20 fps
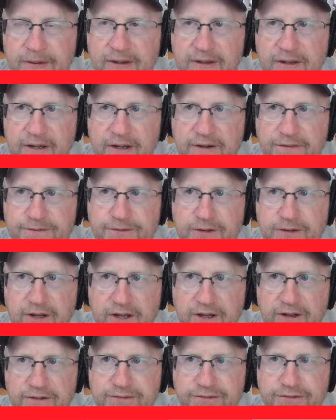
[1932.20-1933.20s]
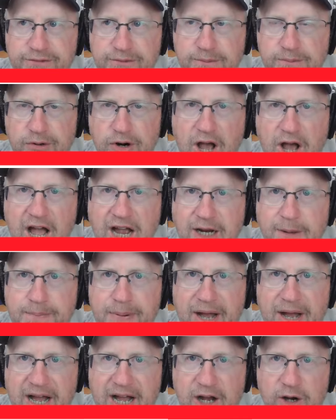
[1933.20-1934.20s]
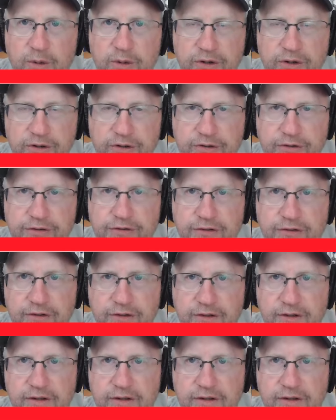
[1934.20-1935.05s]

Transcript: If Brock Bowers,